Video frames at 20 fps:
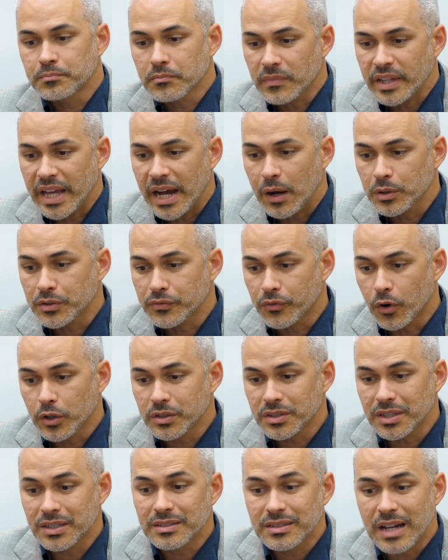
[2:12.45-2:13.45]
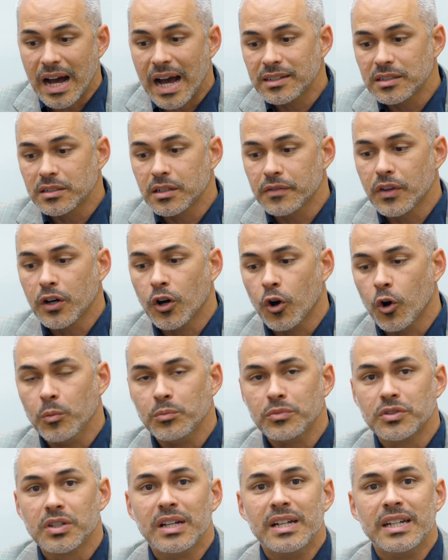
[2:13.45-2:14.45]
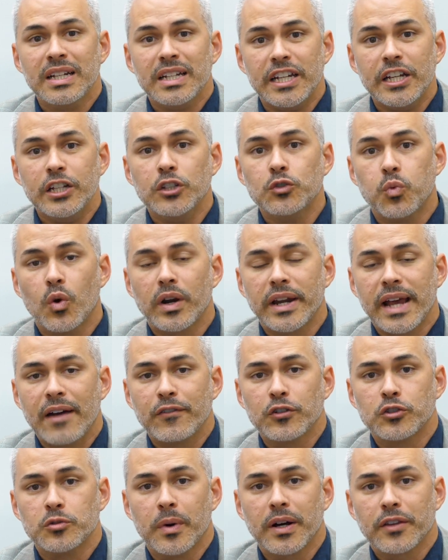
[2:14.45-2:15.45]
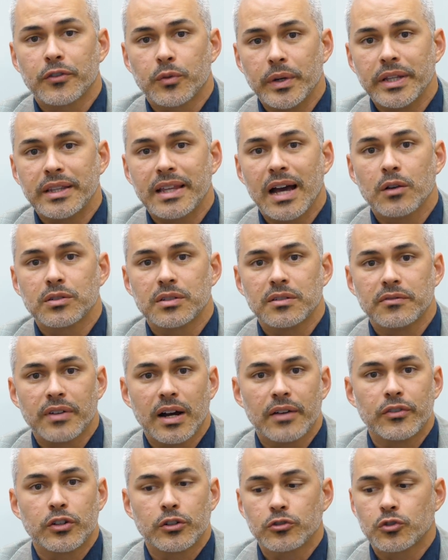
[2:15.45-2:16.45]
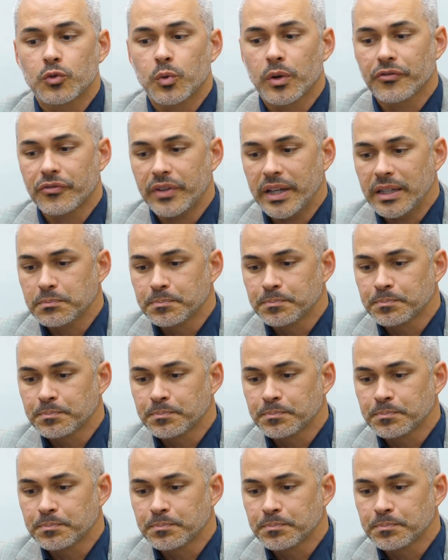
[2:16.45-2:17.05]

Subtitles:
Now, as far as the sizes of the homes, each one averaged about 3,500 square feet.